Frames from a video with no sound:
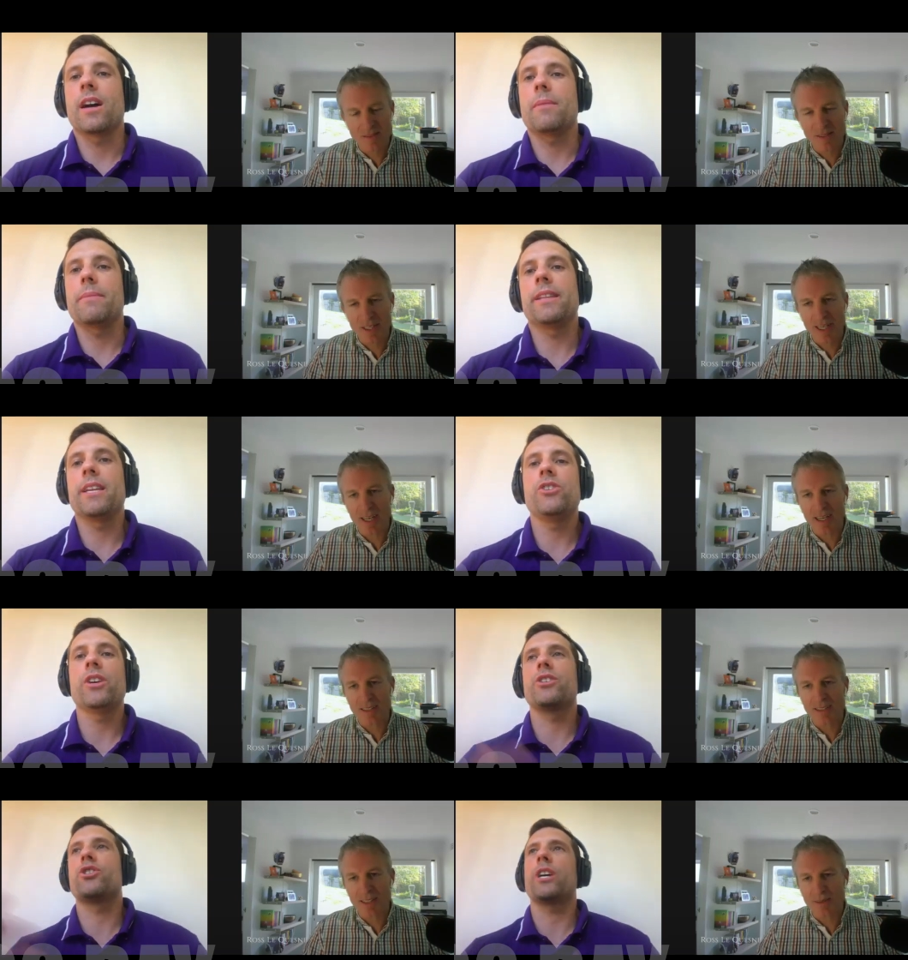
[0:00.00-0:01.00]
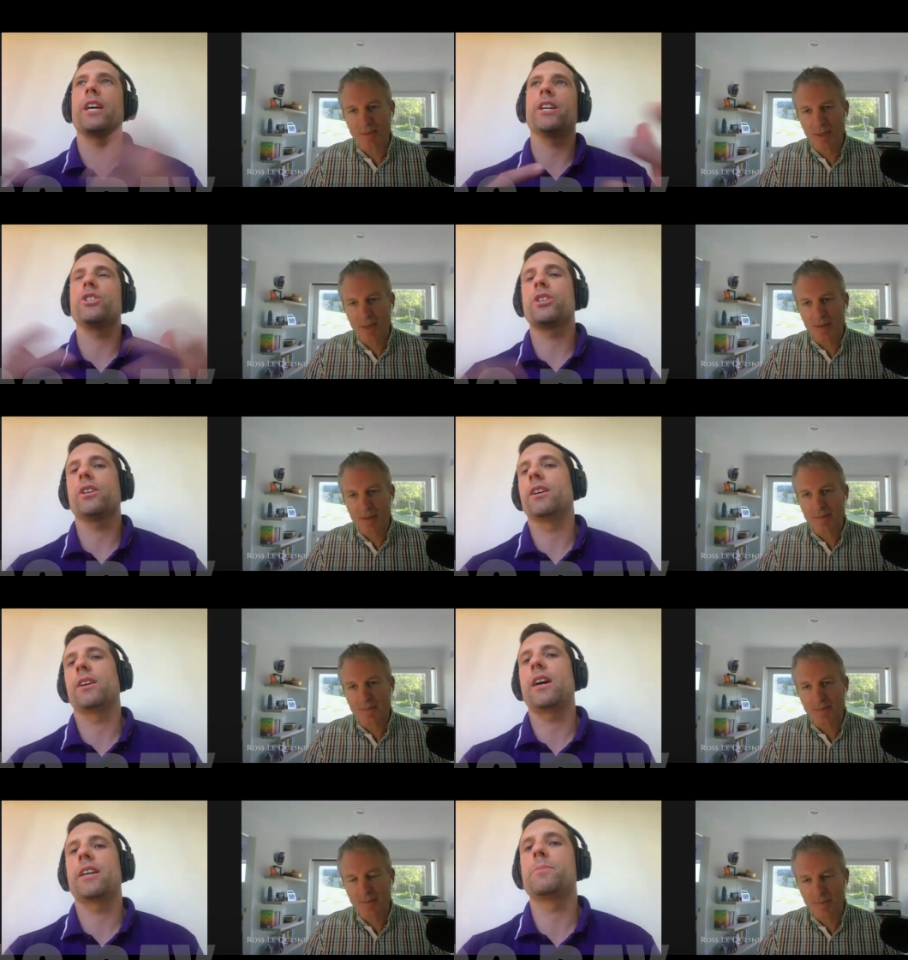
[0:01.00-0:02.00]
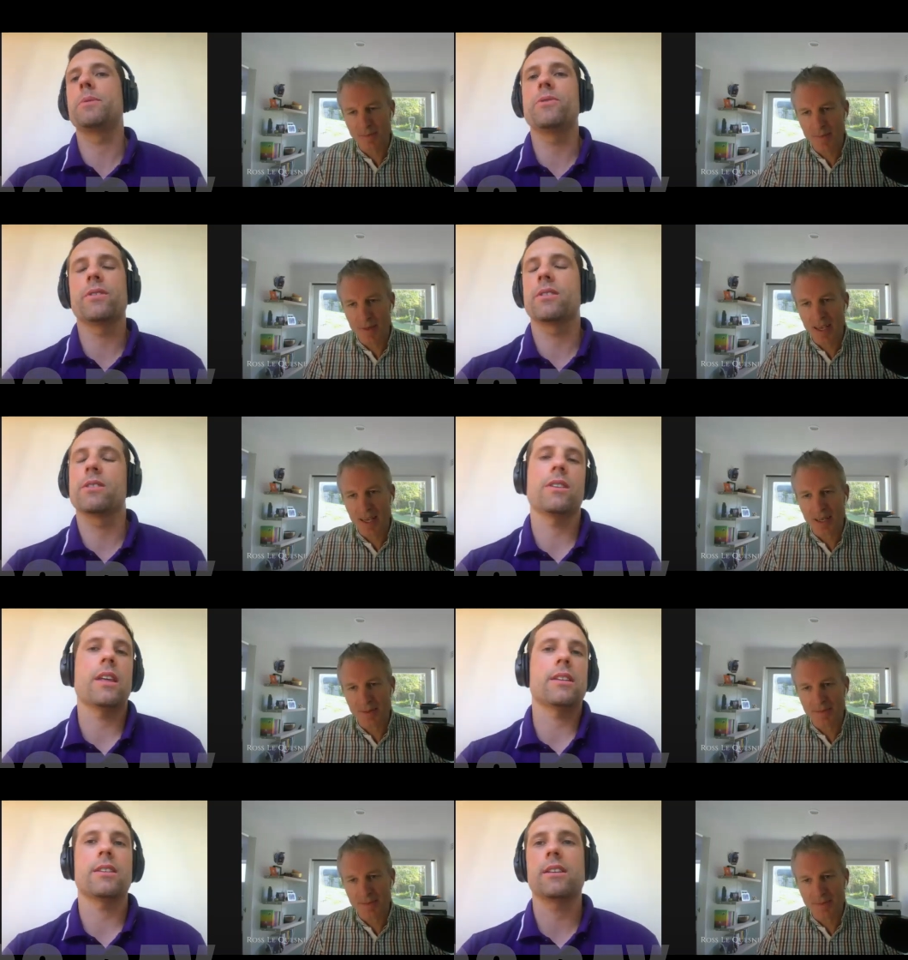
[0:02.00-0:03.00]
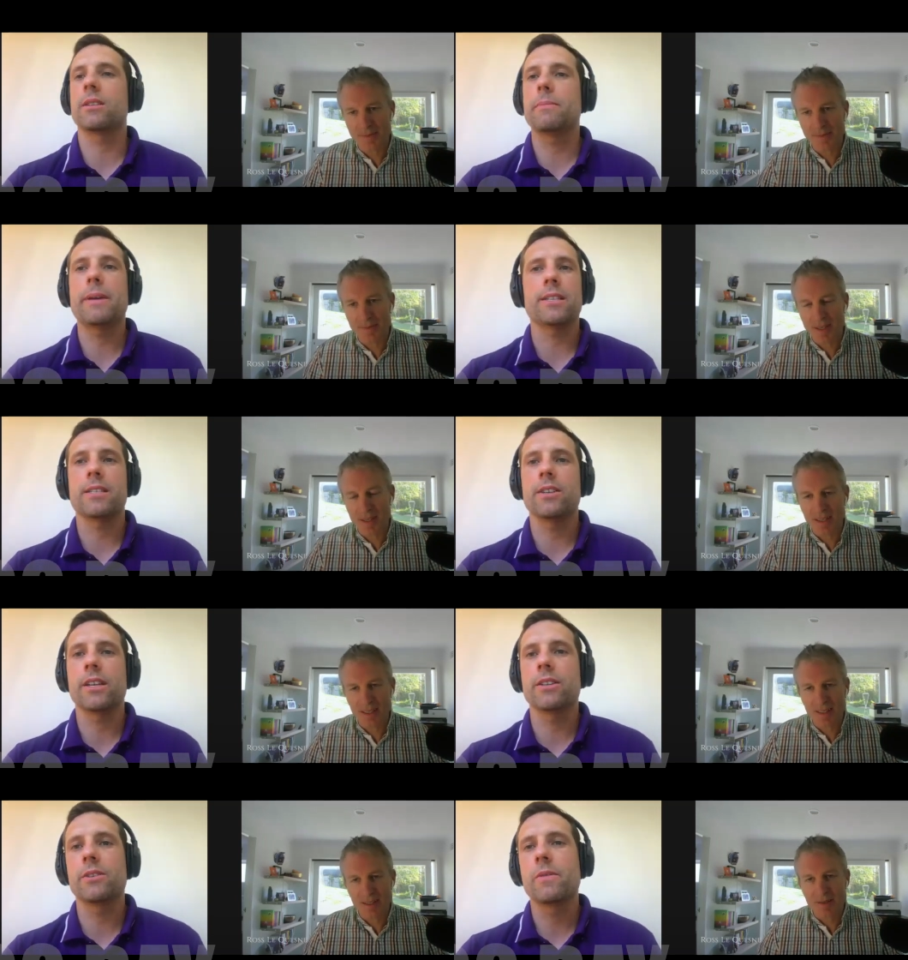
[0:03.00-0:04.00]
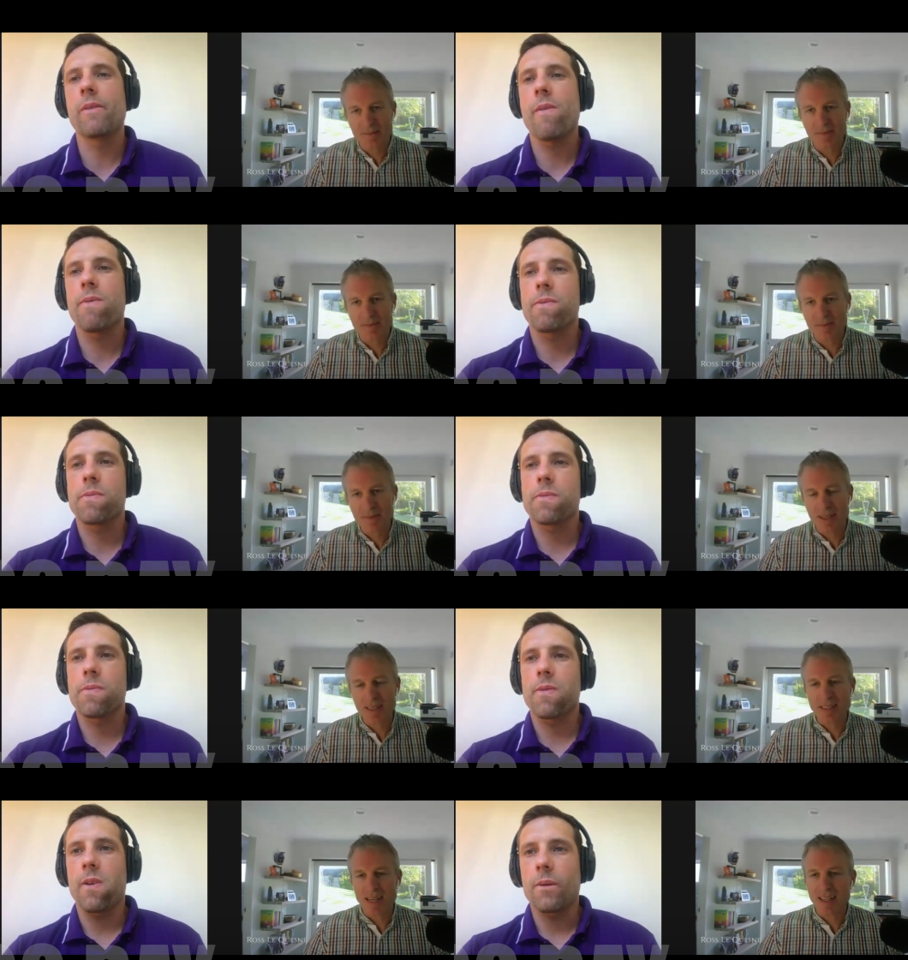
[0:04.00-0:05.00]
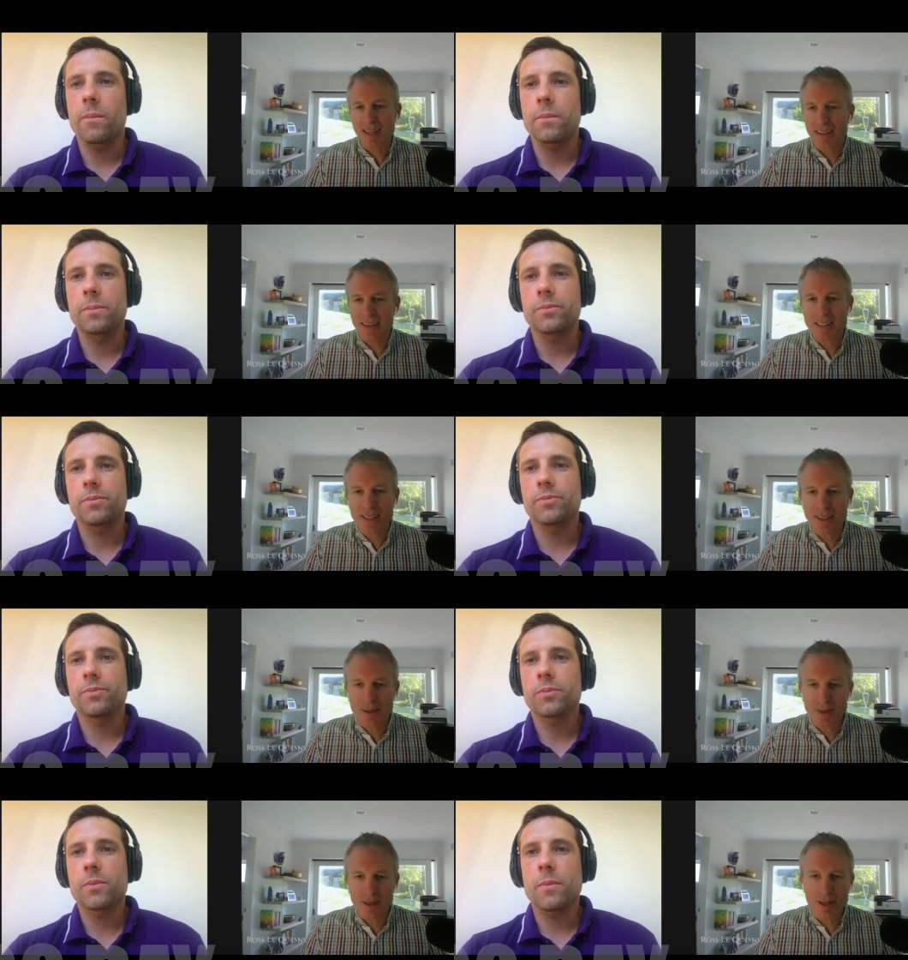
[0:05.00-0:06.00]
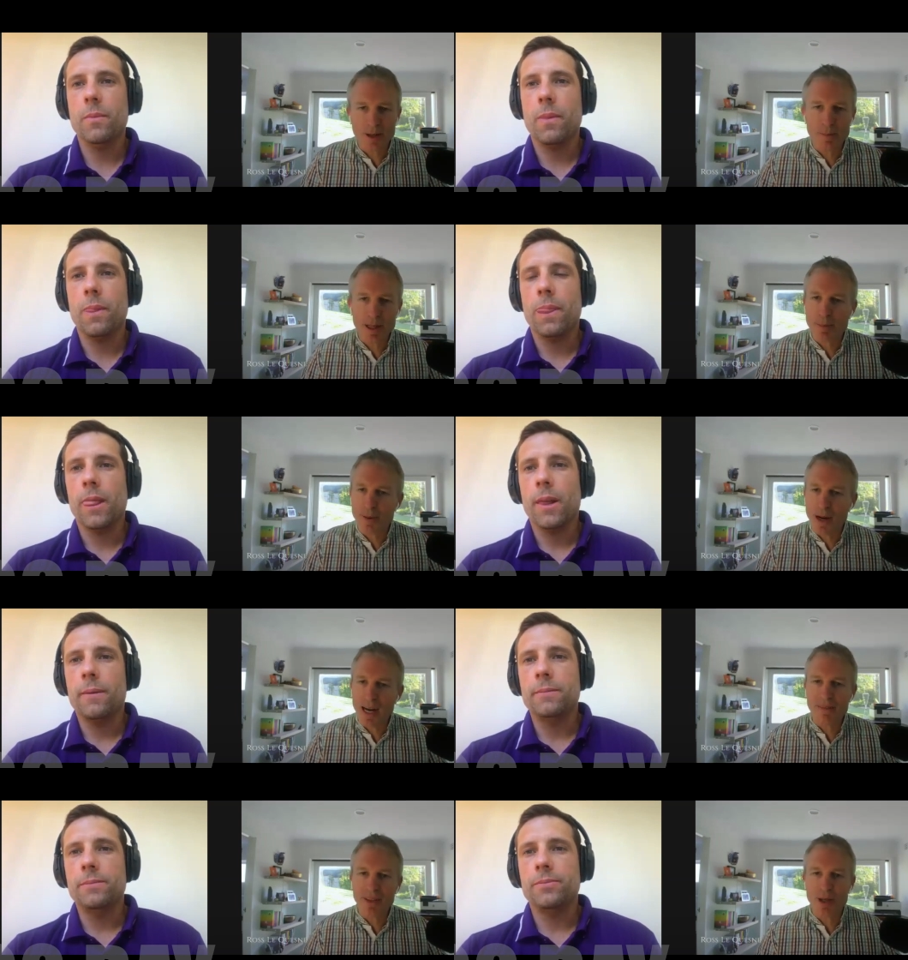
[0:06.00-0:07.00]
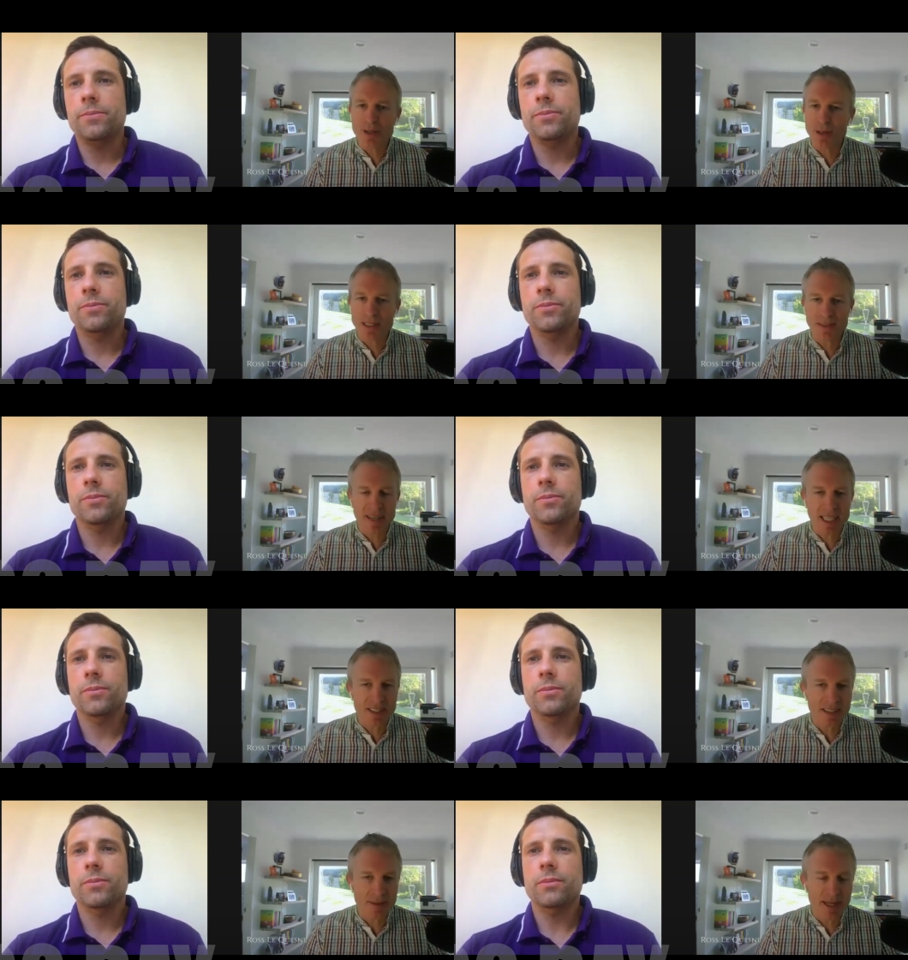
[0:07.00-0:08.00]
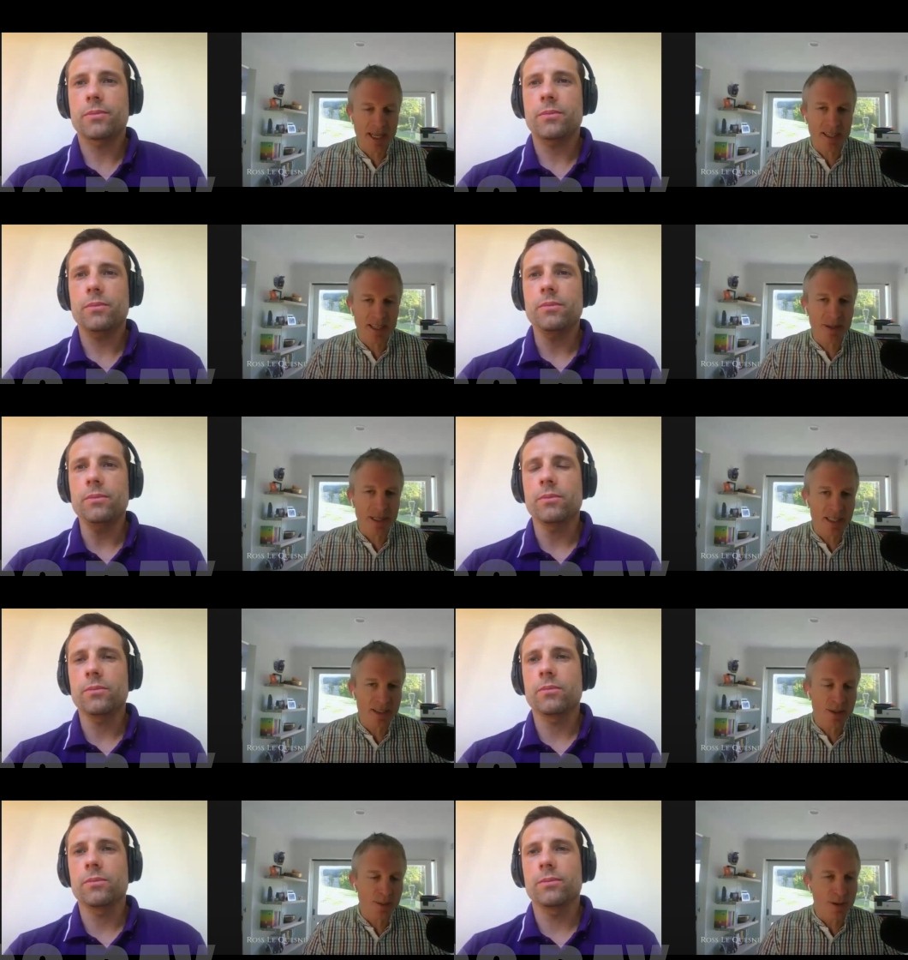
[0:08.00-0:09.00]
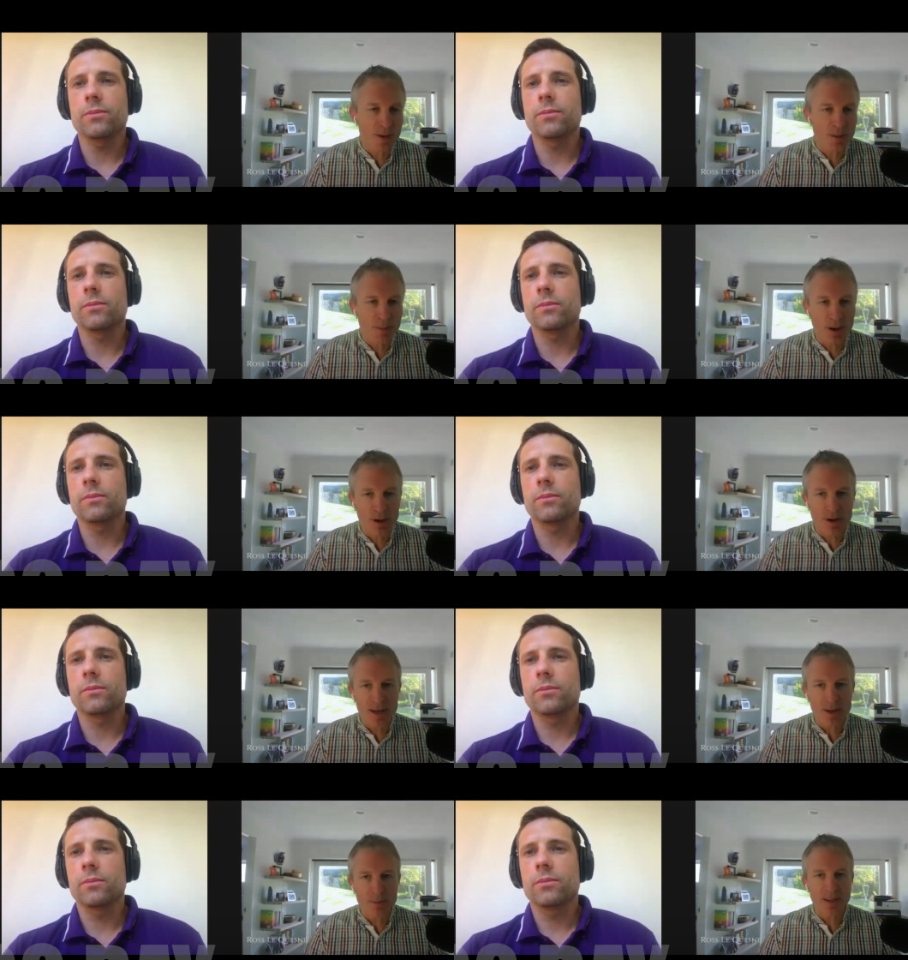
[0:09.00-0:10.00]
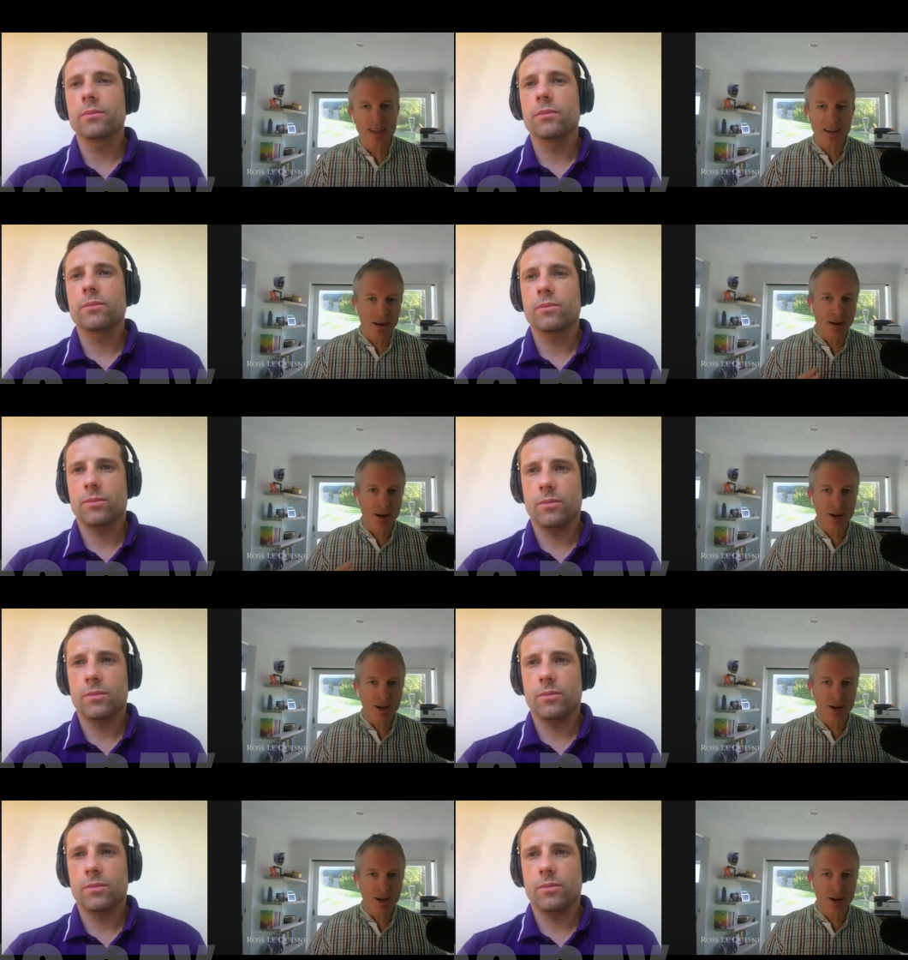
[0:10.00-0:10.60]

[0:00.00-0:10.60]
Speaker 1: um, yeah, and then you exchange uh, experiences. Yeah. So that's that's the best thing you can do.
Speaker 2: Exactly. And that's a, a lot of people have those reservations about going into a group program where they go,